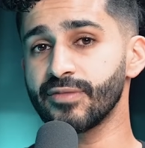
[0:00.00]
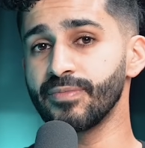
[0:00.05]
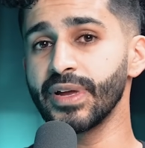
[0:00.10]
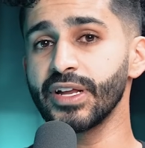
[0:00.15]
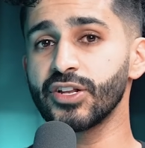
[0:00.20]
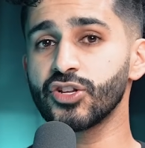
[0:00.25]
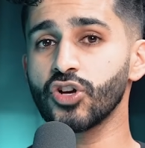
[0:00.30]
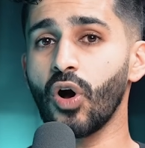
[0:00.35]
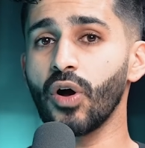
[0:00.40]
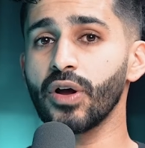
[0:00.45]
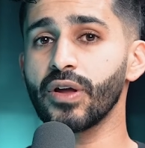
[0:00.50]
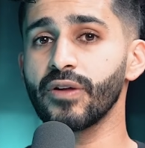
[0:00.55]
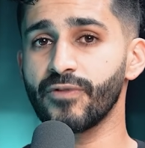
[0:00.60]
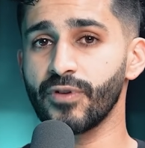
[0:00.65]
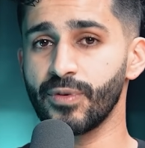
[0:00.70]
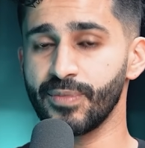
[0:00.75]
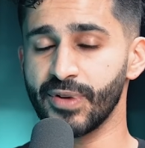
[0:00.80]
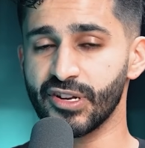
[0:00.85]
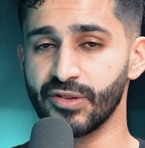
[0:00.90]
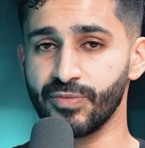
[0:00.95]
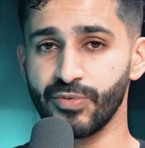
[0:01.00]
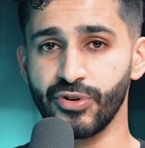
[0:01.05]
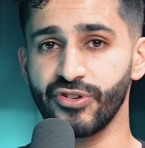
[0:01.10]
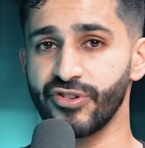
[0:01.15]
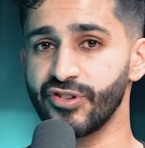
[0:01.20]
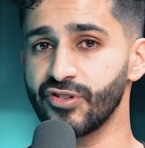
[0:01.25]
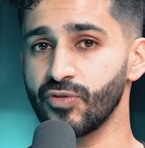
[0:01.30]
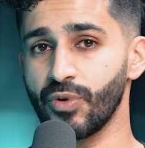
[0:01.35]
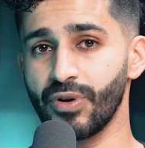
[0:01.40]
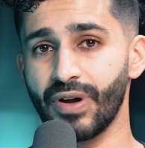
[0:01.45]
me talking from
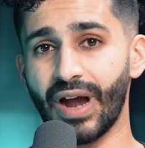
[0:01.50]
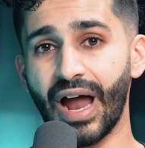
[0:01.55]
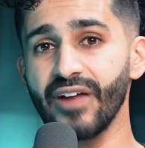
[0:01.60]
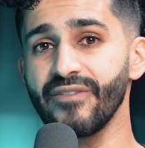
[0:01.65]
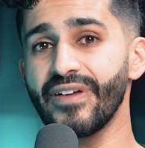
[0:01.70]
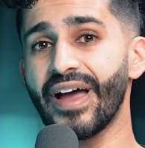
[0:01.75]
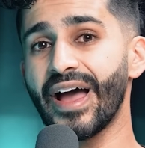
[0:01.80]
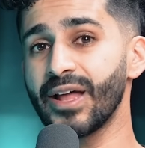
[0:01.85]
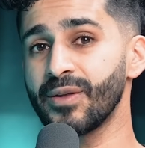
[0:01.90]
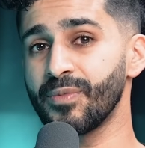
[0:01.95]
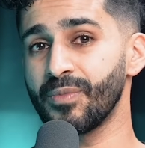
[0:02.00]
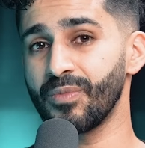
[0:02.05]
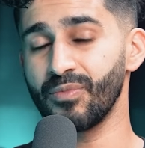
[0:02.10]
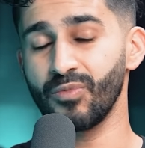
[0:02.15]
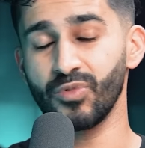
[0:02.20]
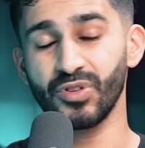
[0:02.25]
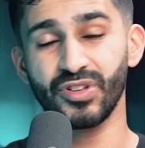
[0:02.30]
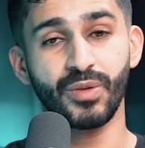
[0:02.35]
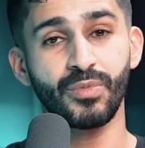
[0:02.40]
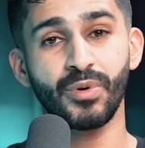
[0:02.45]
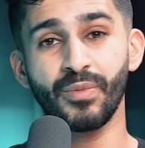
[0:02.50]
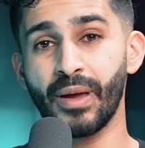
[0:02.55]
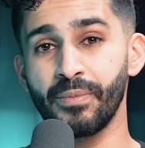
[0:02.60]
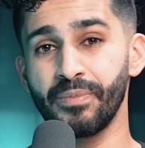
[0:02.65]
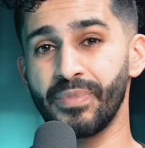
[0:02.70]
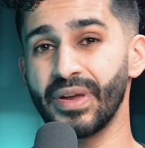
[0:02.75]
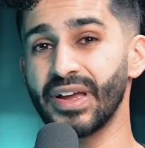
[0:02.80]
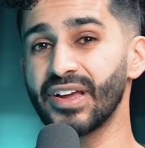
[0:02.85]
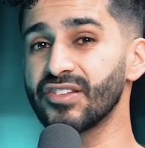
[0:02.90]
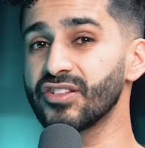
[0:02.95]
experience, where I've had some of my
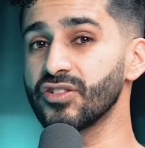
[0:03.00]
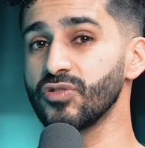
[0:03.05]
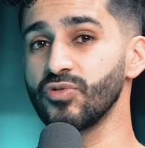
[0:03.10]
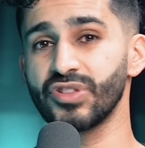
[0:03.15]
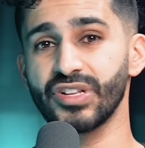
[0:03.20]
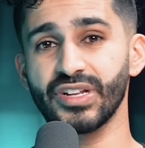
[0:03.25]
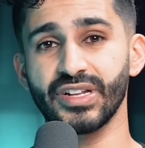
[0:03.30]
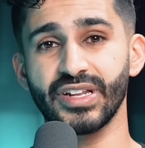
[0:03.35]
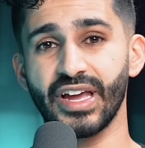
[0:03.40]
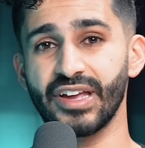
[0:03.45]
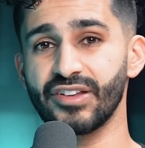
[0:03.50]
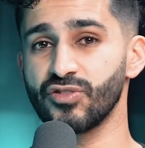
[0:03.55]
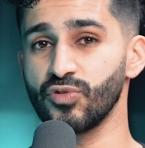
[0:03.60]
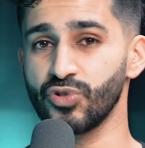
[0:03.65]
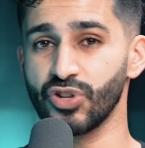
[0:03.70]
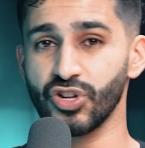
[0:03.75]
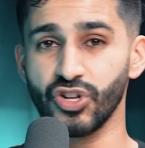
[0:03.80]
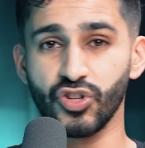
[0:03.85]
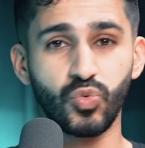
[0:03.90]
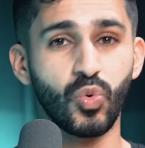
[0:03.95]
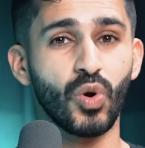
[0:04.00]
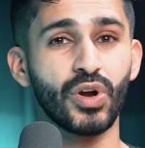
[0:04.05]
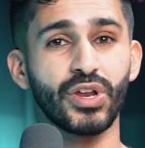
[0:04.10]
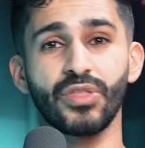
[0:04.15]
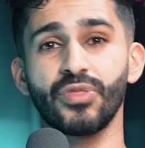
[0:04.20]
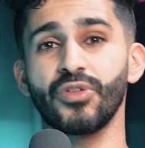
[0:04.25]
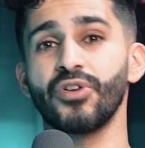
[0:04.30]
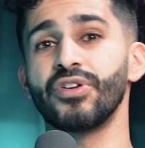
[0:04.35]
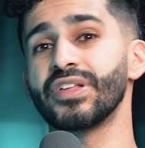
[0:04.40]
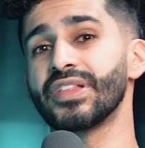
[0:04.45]
biggest losing days, losing 20,
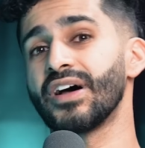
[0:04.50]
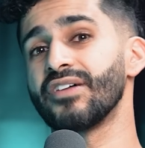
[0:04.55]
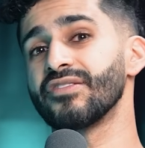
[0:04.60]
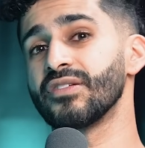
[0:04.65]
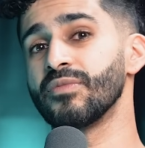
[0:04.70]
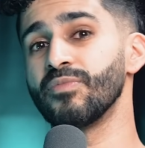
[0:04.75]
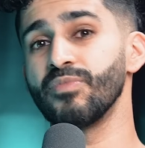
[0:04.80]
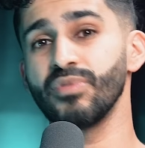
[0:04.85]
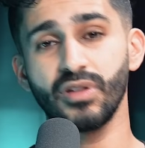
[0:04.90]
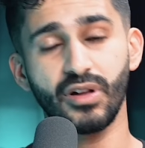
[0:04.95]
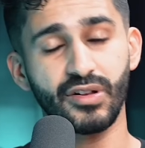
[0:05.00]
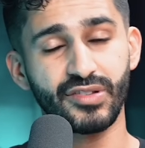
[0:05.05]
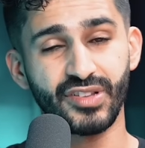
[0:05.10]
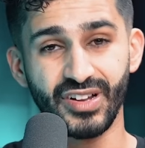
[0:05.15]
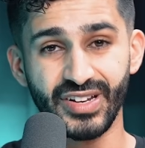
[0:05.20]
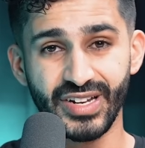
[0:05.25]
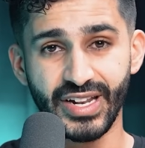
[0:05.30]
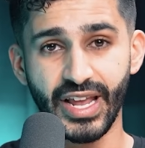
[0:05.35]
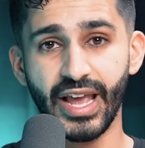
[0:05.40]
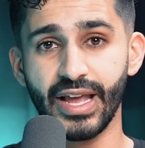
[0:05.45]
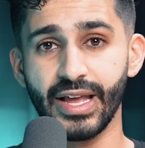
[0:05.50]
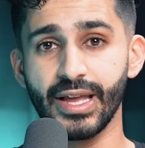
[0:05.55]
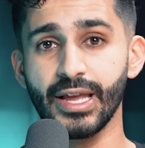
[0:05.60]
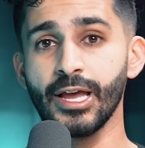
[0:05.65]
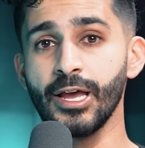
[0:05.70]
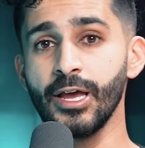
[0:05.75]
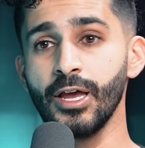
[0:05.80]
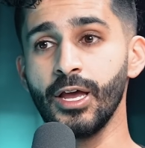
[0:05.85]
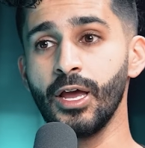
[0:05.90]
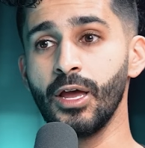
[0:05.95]
30,000 plus a day,
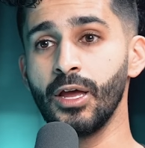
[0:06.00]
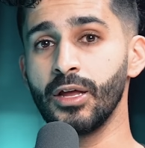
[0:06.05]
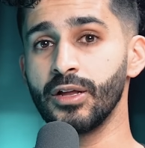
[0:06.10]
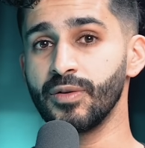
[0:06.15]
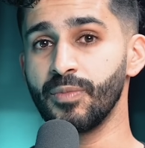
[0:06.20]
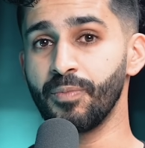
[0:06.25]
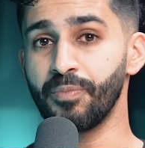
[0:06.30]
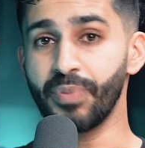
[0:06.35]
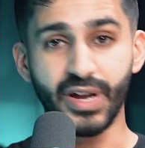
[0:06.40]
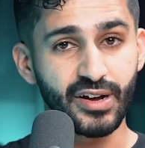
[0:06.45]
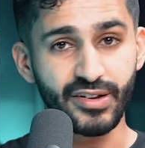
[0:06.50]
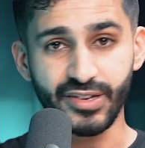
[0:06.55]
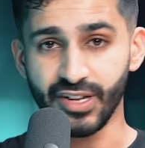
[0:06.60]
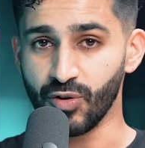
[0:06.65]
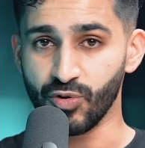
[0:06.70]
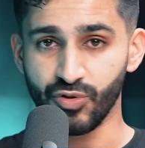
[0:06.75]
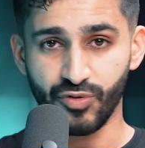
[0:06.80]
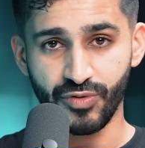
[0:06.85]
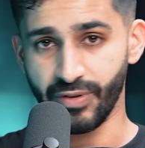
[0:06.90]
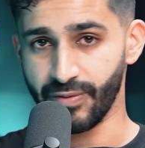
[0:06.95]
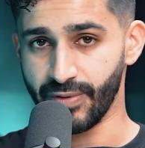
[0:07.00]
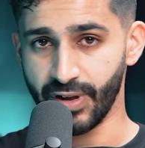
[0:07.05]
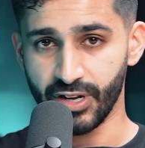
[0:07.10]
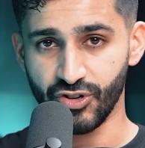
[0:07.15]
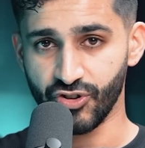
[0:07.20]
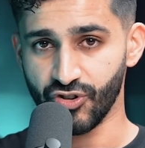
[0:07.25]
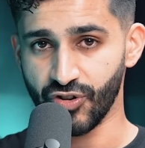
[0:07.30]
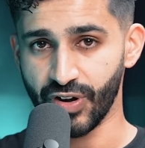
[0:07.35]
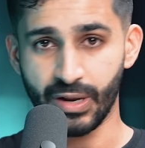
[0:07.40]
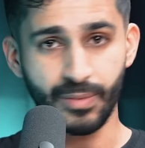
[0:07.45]
because I was revenge
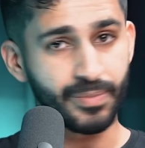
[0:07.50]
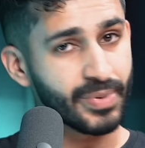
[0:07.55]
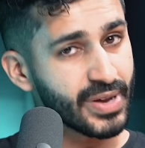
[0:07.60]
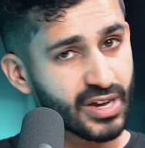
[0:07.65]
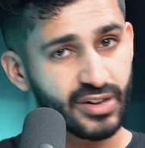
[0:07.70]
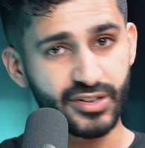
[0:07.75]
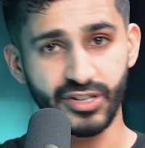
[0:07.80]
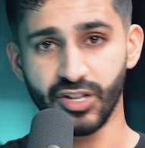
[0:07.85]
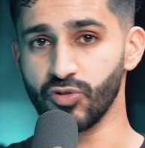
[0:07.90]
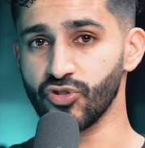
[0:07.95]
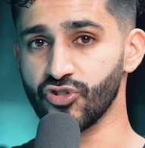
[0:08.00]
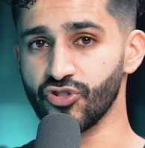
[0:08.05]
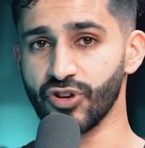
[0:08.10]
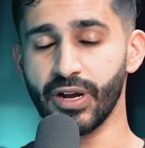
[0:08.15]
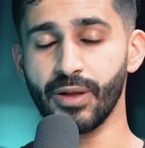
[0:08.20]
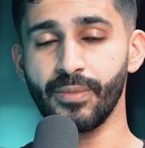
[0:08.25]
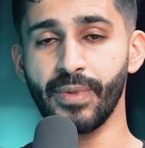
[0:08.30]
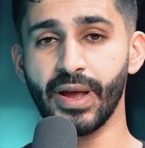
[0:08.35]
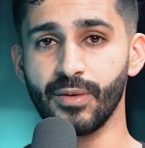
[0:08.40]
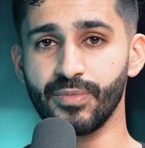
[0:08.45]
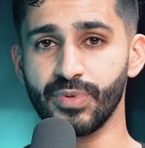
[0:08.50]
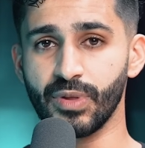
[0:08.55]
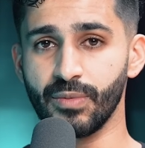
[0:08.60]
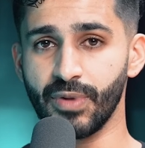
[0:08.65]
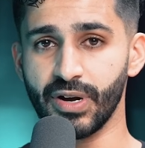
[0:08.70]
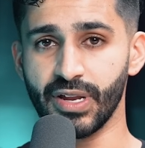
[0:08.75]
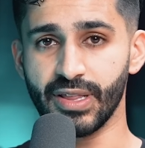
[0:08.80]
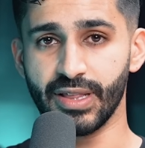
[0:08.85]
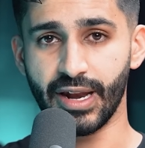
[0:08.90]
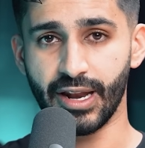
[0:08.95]
trading, because I was trying to make up the
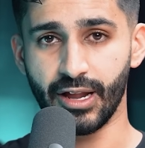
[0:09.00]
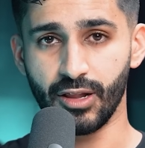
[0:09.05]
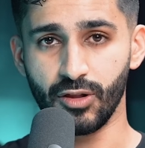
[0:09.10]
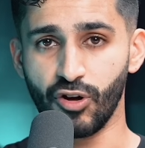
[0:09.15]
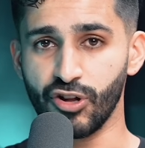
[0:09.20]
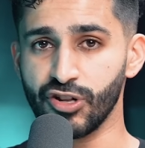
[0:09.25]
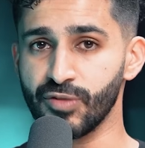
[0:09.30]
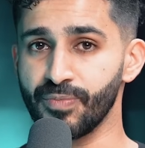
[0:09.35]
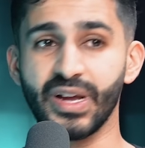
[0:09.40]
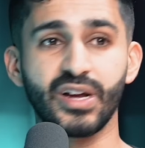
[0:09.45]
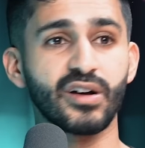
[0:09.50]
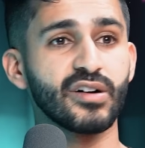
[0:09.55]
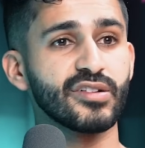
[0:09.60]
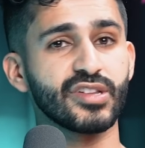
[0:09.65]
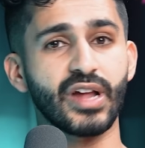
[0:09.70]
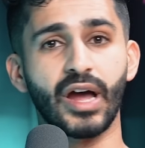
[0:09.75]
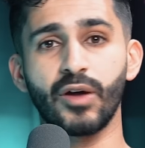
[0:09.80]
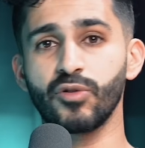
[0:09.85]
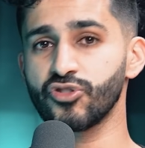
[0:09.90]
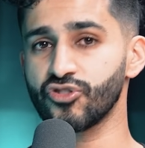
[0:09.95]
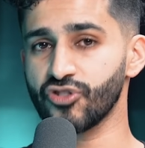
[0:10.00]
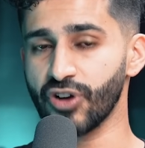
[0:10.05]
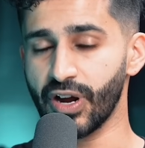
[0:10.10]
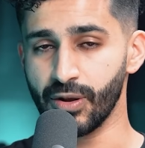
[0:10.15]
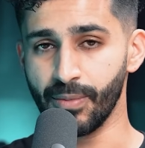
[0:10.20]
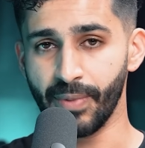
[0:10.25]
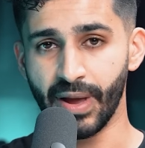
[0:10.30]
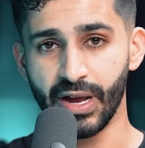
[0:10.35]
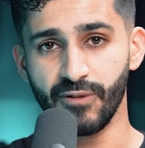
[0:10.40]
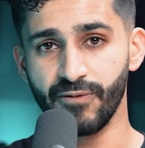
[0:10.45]
money that I lost, because I was trying
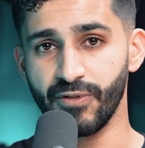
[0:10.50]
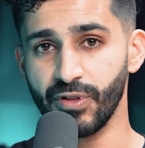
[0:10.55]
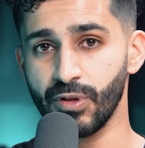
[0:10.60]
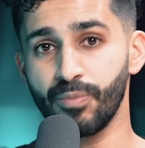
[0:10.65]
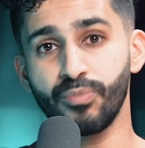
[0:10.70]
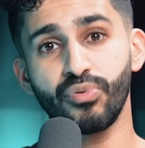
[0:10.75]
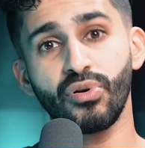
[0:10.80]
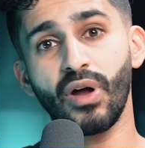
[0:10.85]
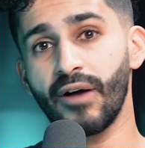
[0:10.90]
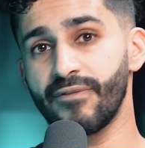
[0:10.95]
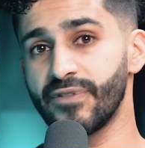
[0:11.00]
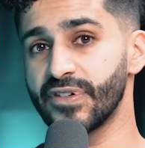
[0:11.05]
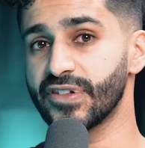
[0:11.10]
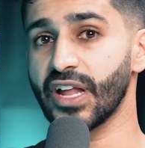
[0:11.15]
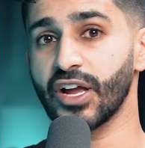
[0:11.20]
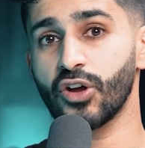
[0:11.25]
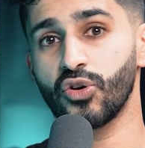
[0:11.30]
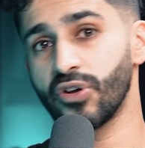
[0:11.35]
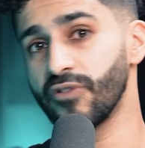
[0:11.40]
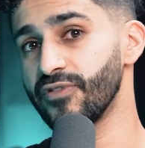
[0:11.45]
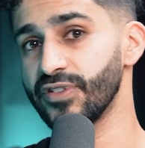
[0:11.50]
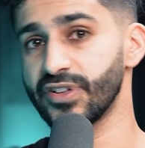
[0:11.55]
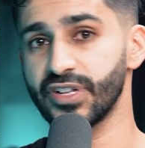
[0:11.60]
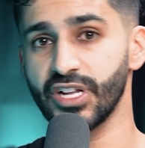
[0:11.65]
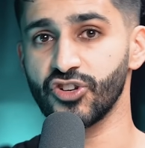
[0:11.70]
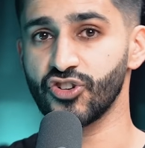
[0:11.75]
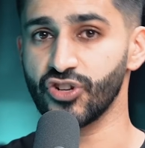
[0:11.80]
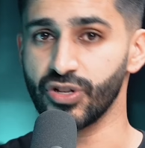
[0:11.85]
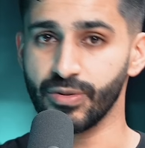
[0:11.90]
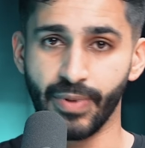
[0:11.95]
to make up for the profits I could have
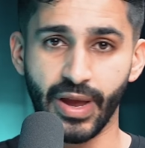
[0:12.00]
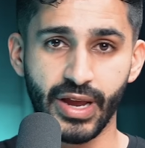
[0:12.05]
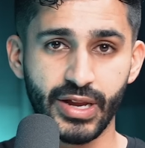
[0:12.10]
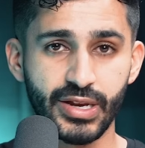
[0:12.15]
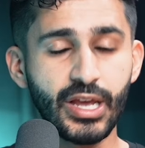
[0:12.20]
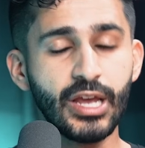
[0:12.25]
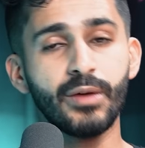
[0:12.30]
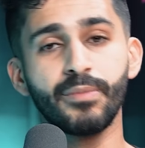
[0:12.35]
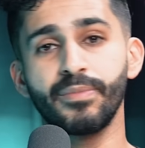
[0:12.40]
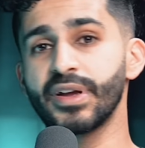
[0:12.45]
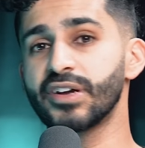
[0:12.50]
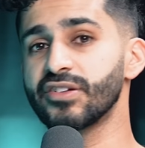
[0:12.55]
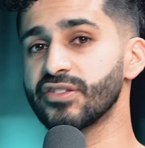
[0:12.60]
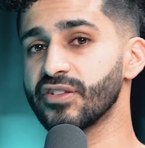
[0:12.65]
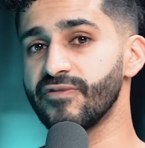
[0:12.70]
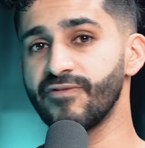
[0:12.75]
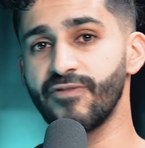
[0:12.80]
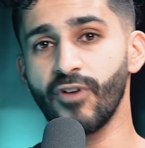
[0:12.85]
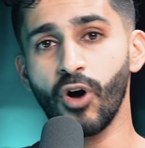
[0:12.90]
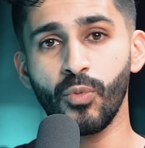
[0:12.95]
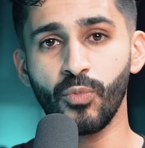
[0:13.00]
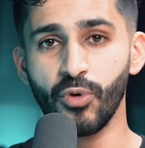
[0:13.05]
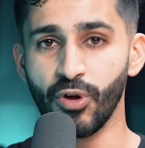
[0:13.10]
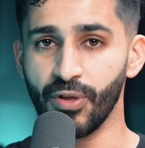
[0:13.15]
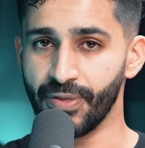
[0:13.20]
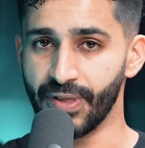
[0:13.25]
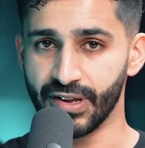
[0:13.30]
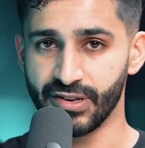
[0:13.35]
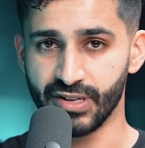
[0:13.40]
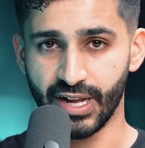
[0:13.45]
essentially made because of FOMO
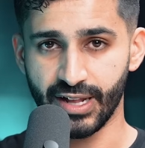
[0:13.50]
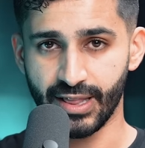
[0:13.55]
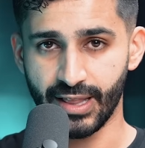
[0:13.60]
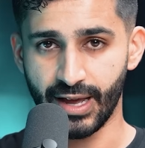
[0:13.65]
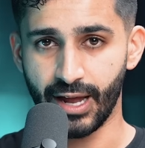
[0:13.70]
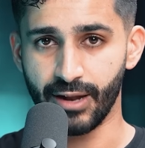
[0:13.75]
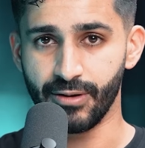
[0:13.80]
and things like that.